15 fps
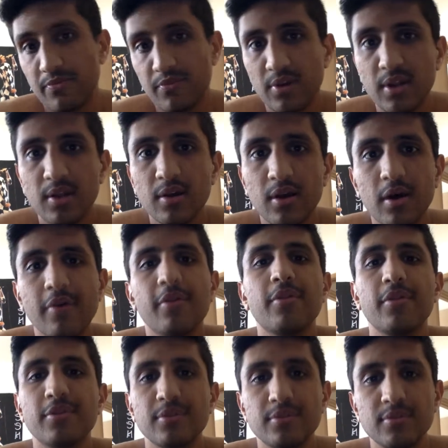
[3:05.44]
free, other
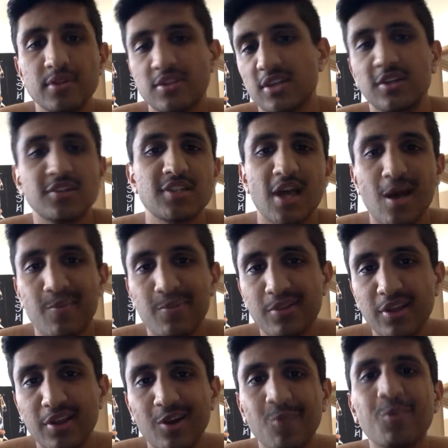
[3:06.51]
than the sickness that happened
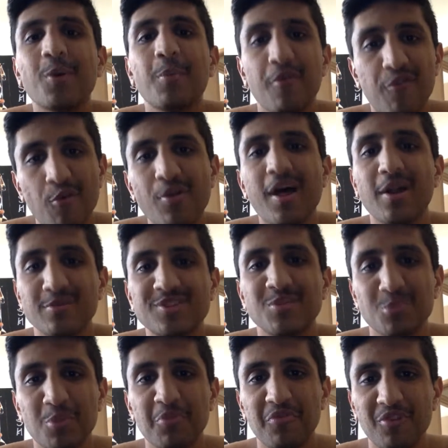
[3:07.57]
later. But before that, I was
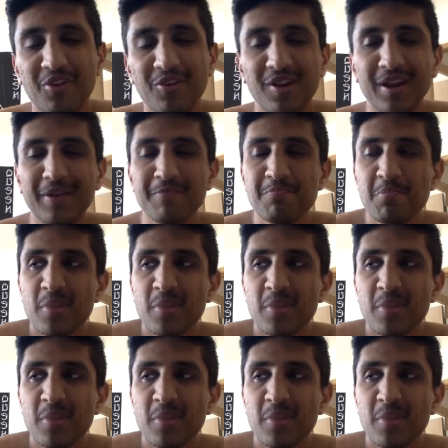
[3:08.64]
symptom free, right?